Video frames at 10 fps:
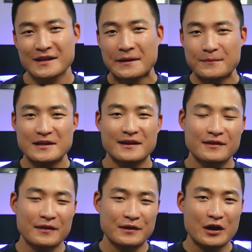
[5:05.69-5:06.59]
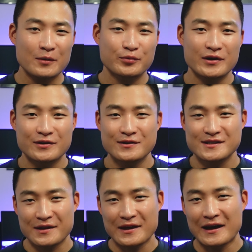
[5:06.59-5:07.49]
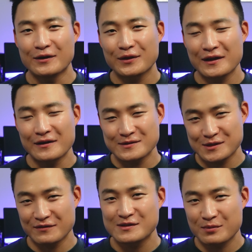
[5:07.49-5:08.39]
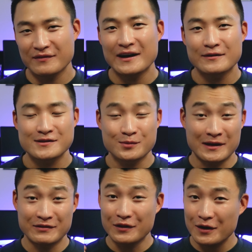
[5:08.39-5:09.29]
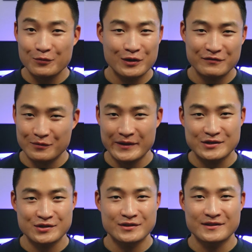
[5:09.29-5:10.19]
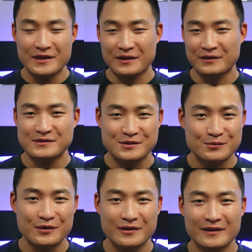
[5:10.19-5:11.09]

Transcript: meaning that the operators and the healthcare service providers will have a lot more information than the consumer.